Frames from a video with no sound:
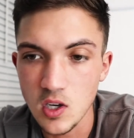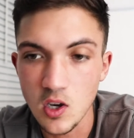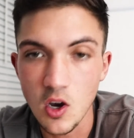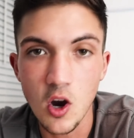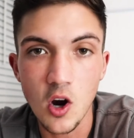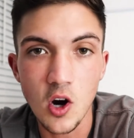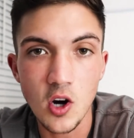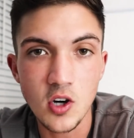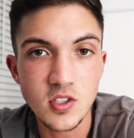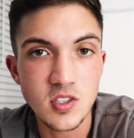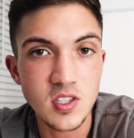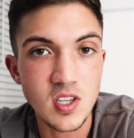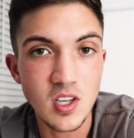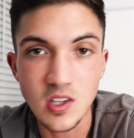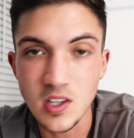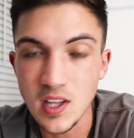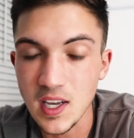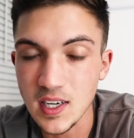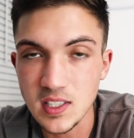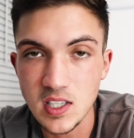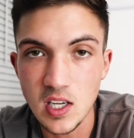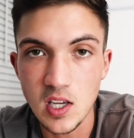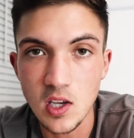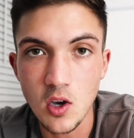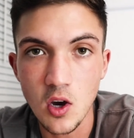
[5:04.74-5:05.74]
cards,
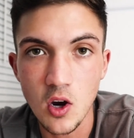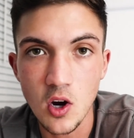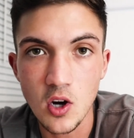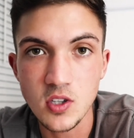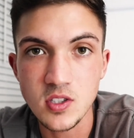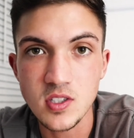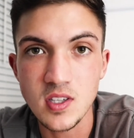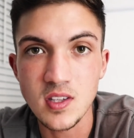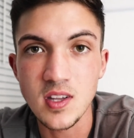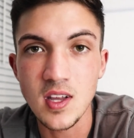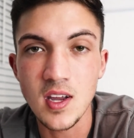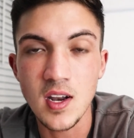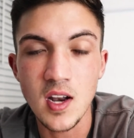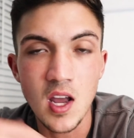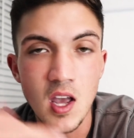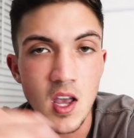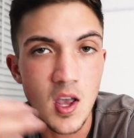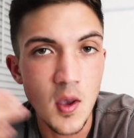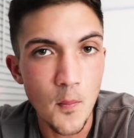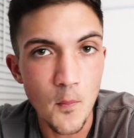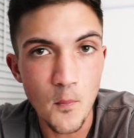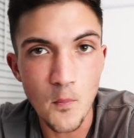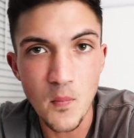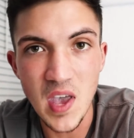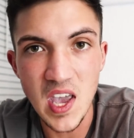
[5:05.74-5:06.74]
collecting cards, and then
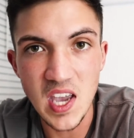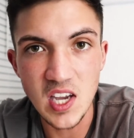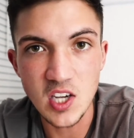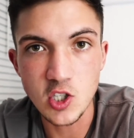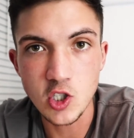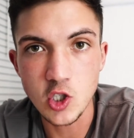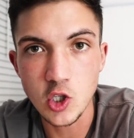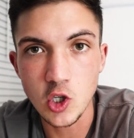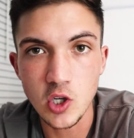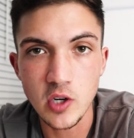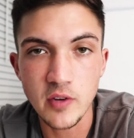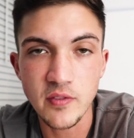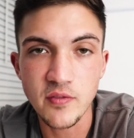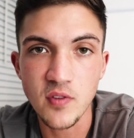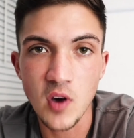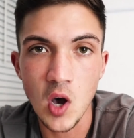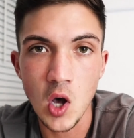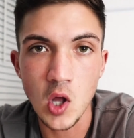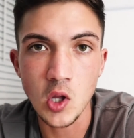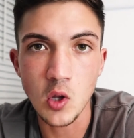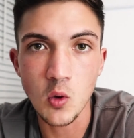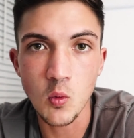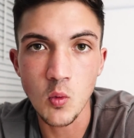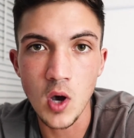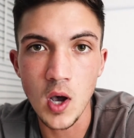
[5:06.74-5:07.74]
make sure to
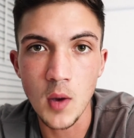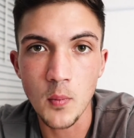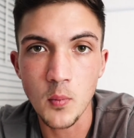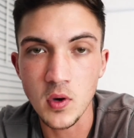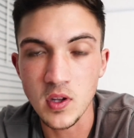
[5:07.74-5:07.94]
follow up.